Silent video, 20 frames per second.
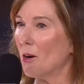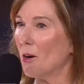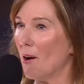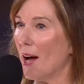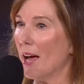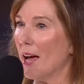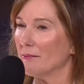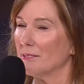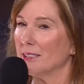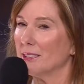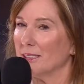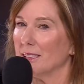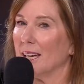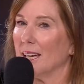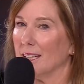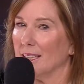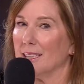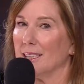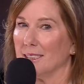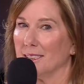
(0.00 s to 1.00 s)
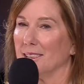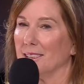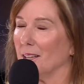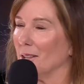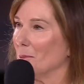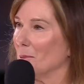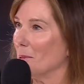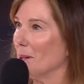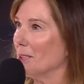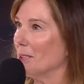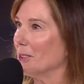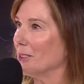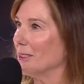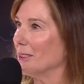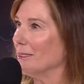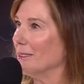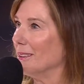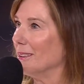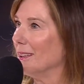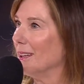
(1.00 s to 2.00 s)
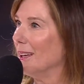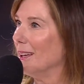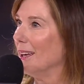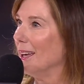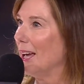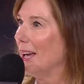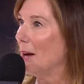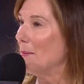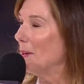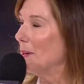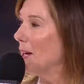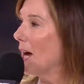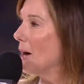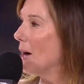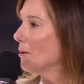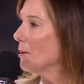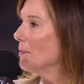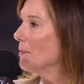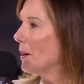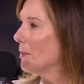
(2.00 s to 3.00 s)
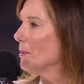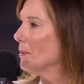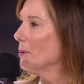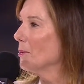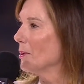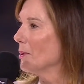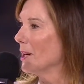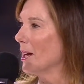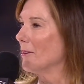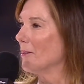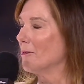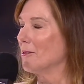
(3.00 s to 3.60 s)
know, I have to say it is celebration. I mean, I remember when I